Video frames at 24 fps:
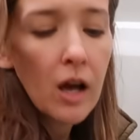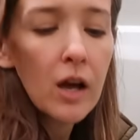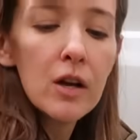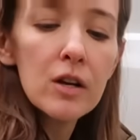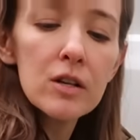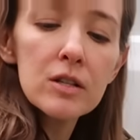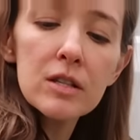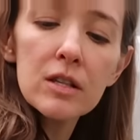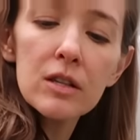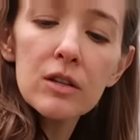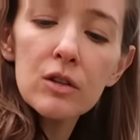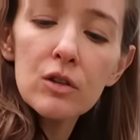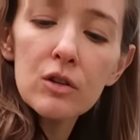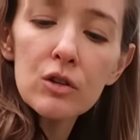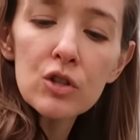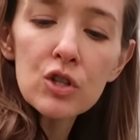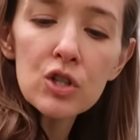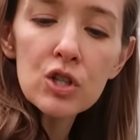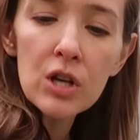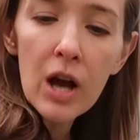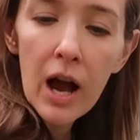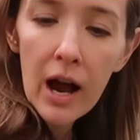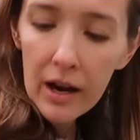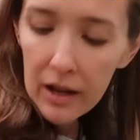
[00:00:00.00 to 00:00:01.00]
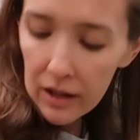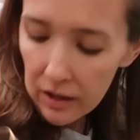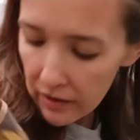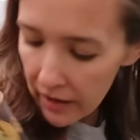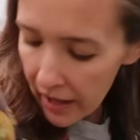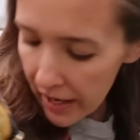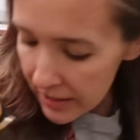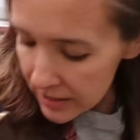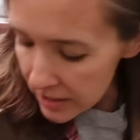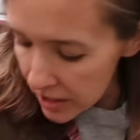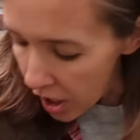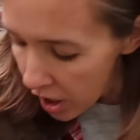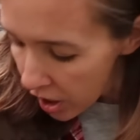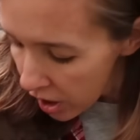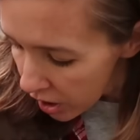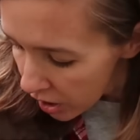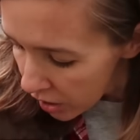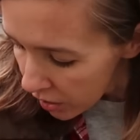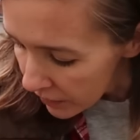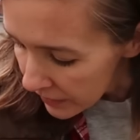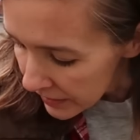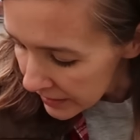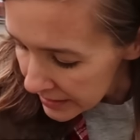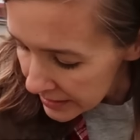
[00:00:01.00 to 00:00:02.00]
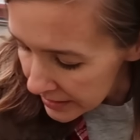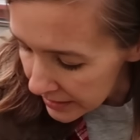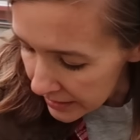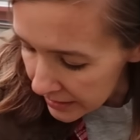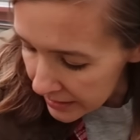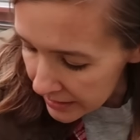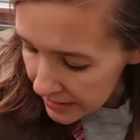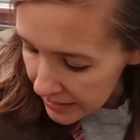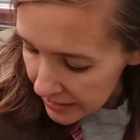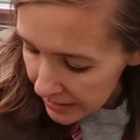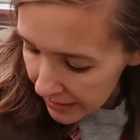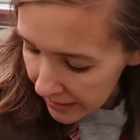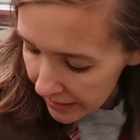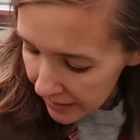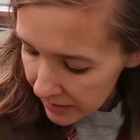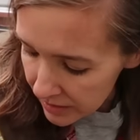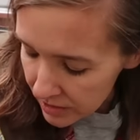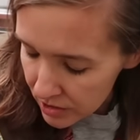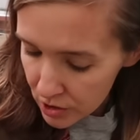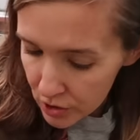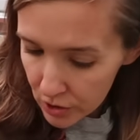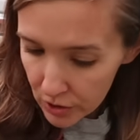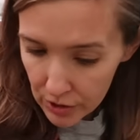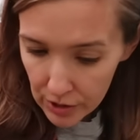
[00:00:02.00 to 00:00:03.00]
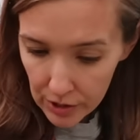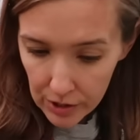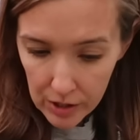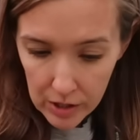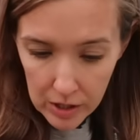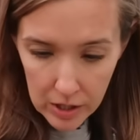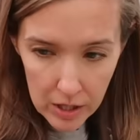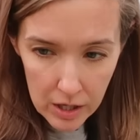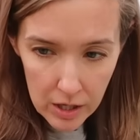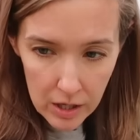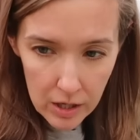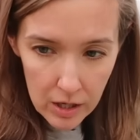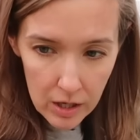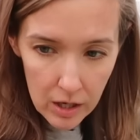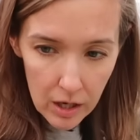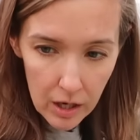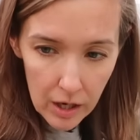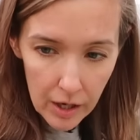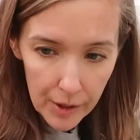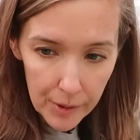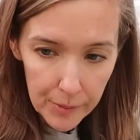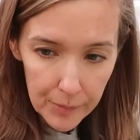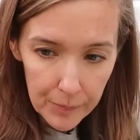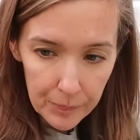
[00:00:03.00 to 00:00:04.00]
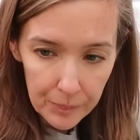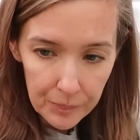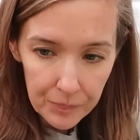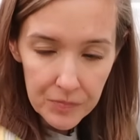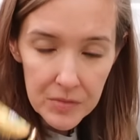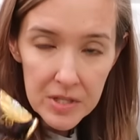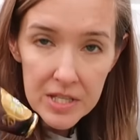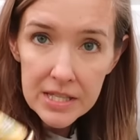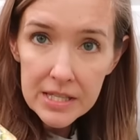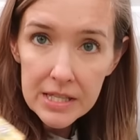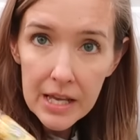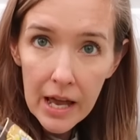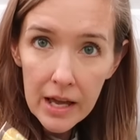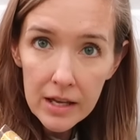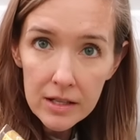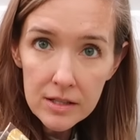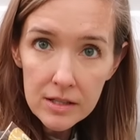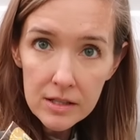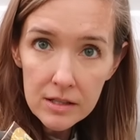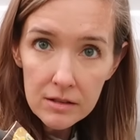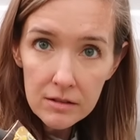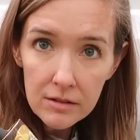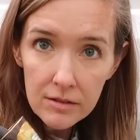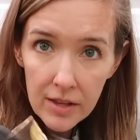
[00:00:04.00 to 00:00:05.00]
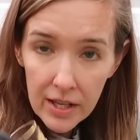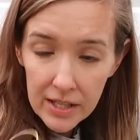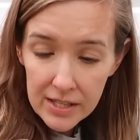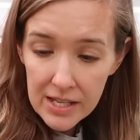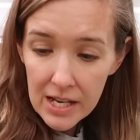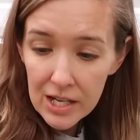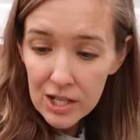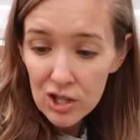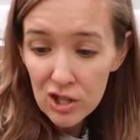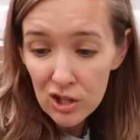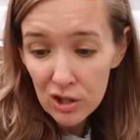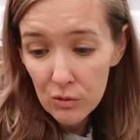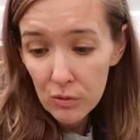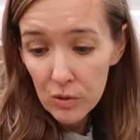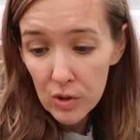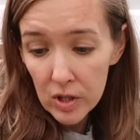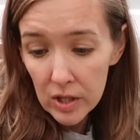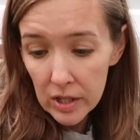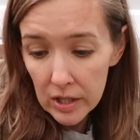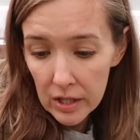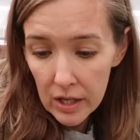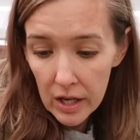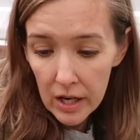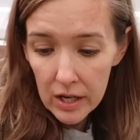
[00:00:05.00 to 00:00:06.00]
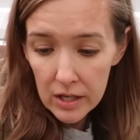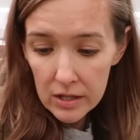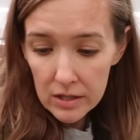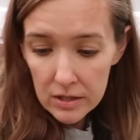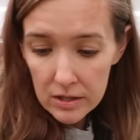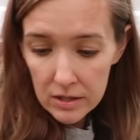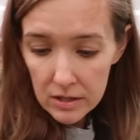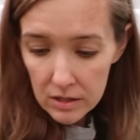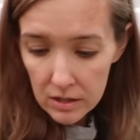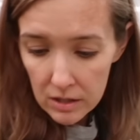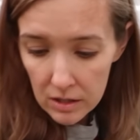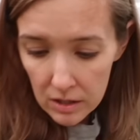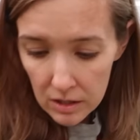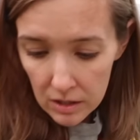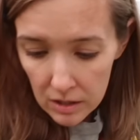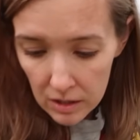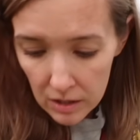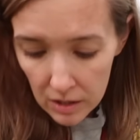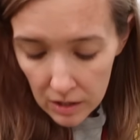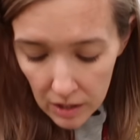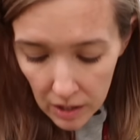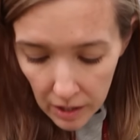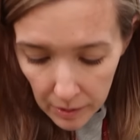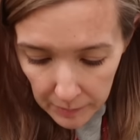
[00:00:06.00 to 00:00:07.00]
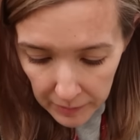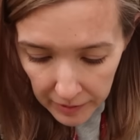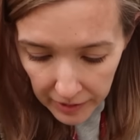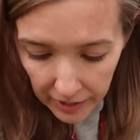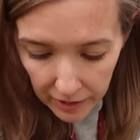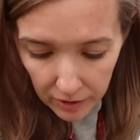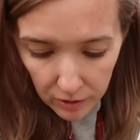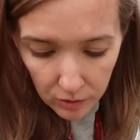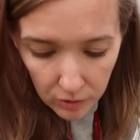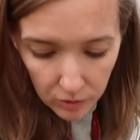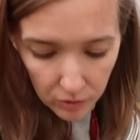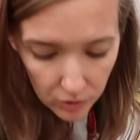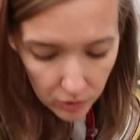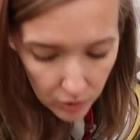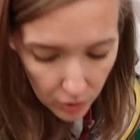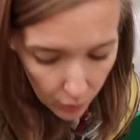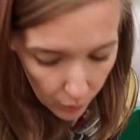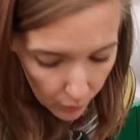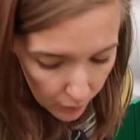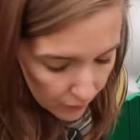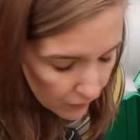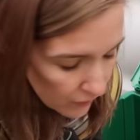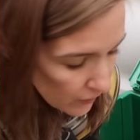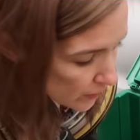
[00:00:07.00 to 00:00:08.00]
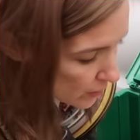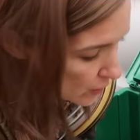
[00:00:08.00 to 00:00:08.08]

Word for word: here's a little shot glass. Oh, that's like a decanter um, set. That's actually really nice. I mean, I don't know if